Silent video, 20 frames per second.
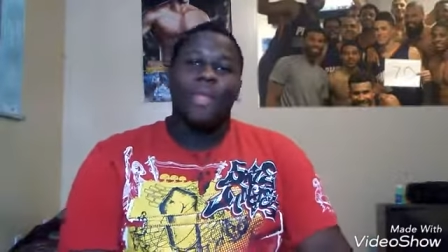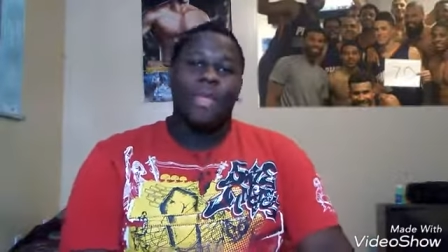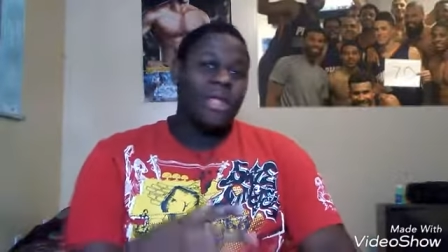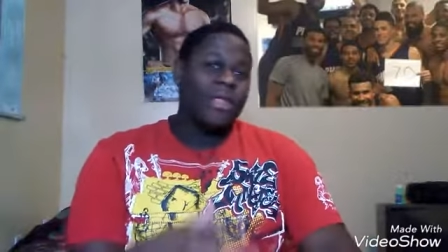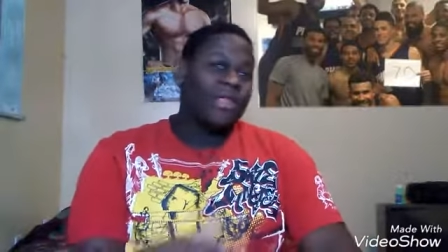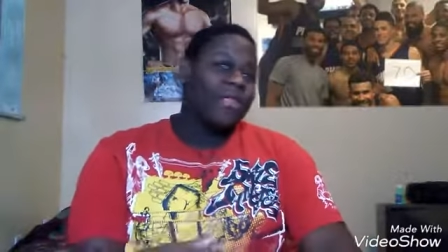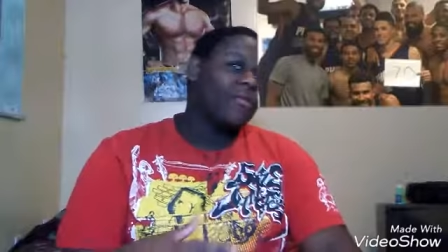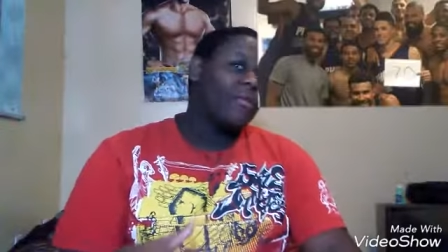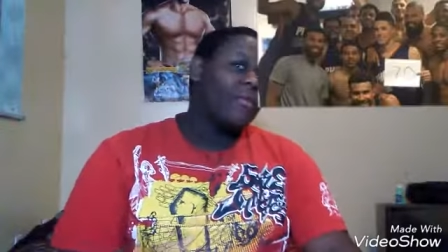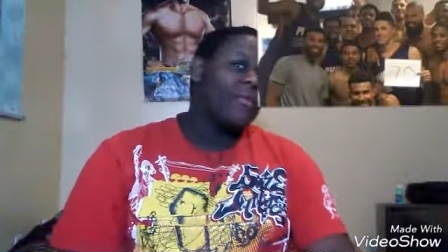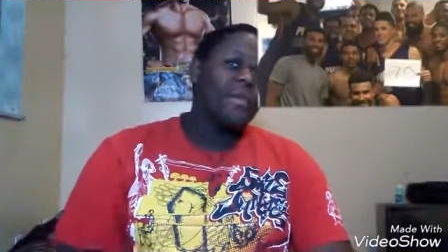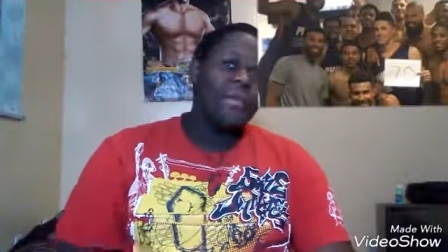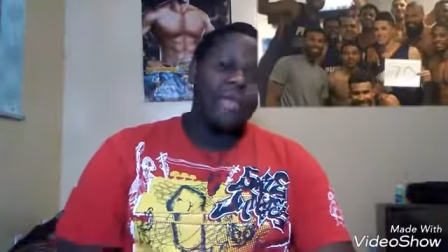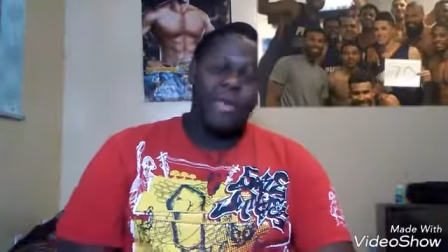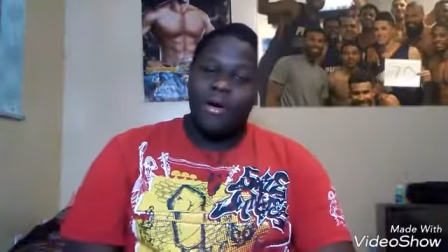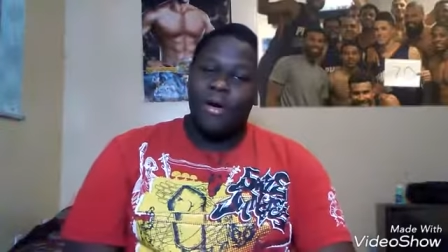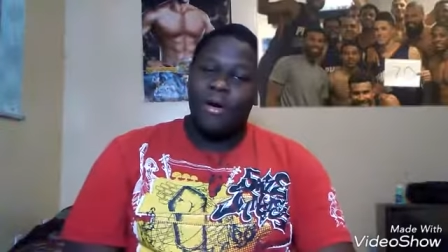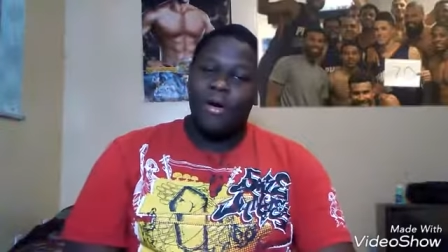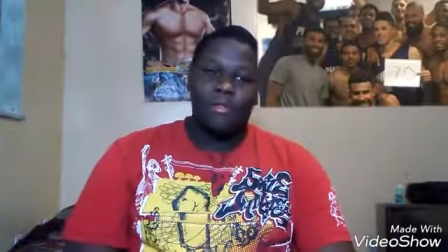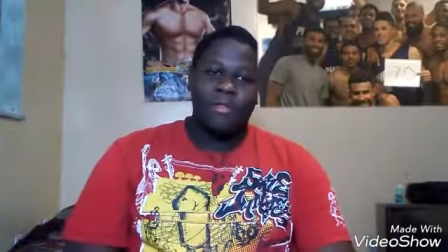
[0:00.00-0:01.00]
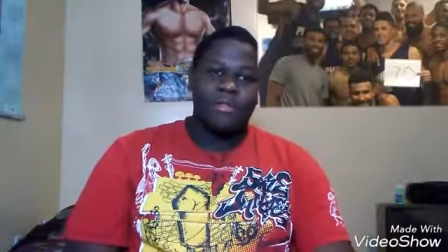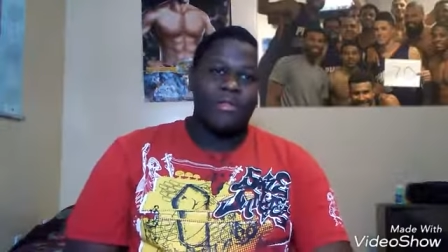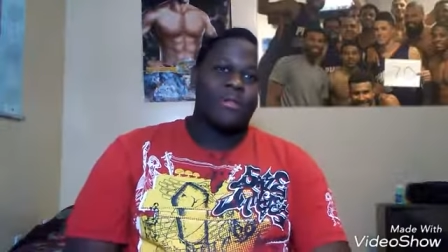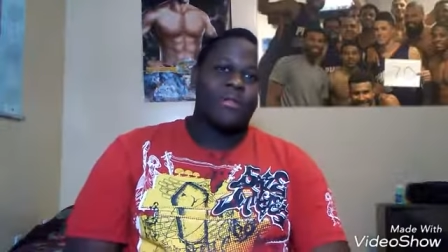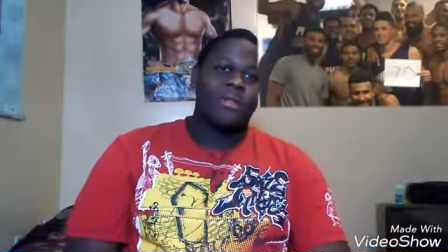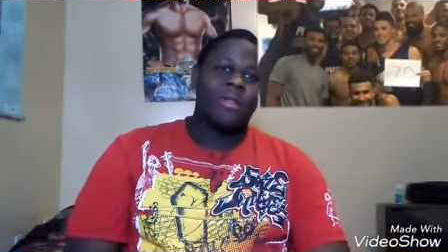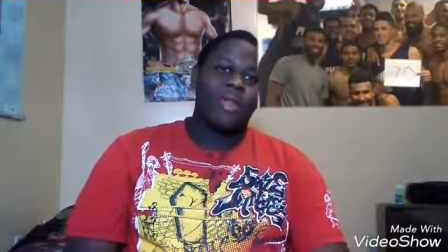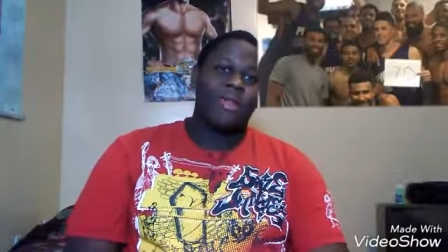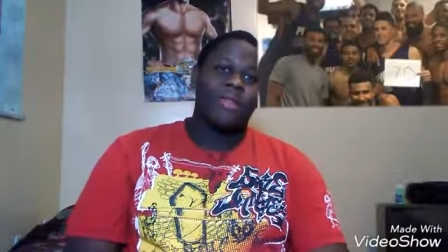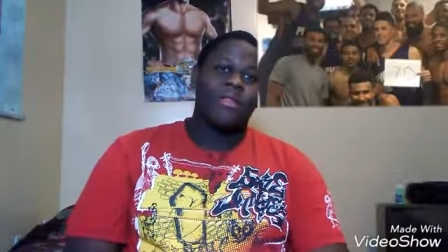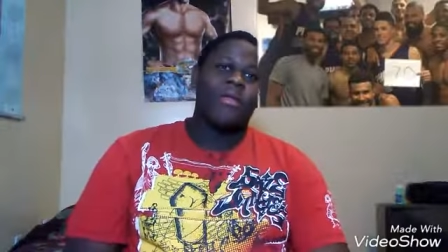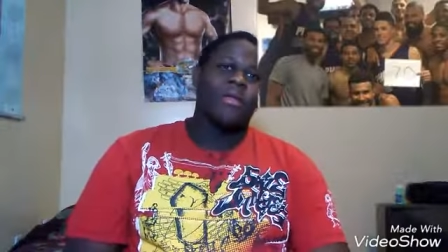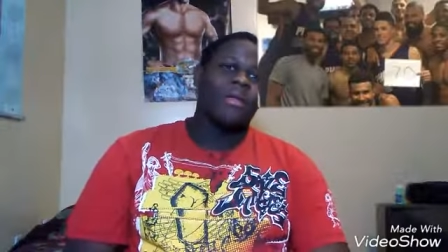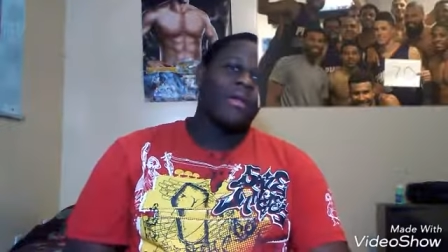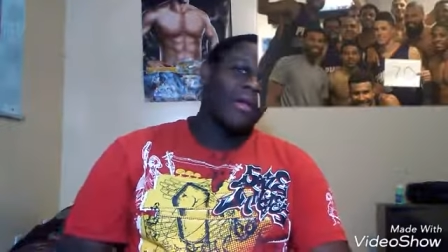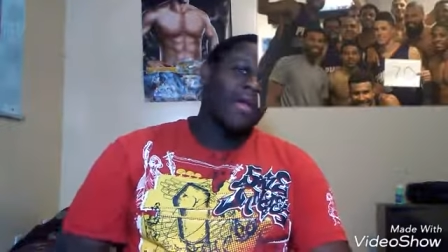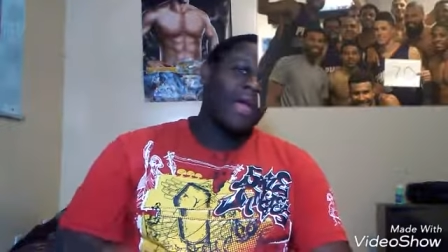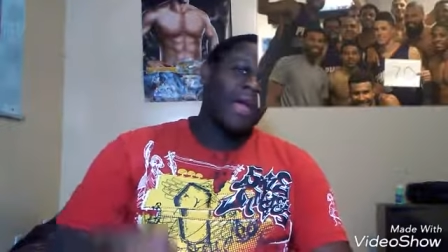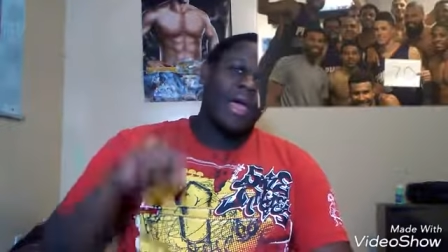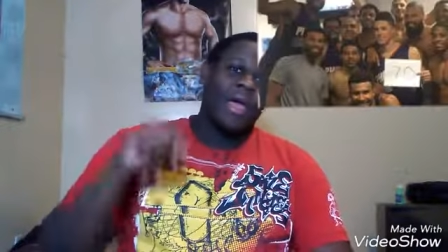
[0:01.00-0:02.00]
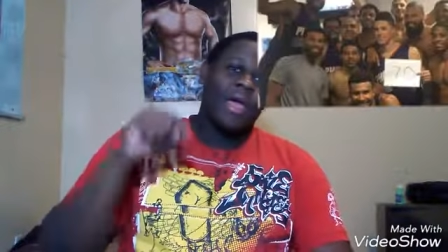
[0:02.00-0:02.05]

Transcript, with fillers: He's going to be an all-star next year.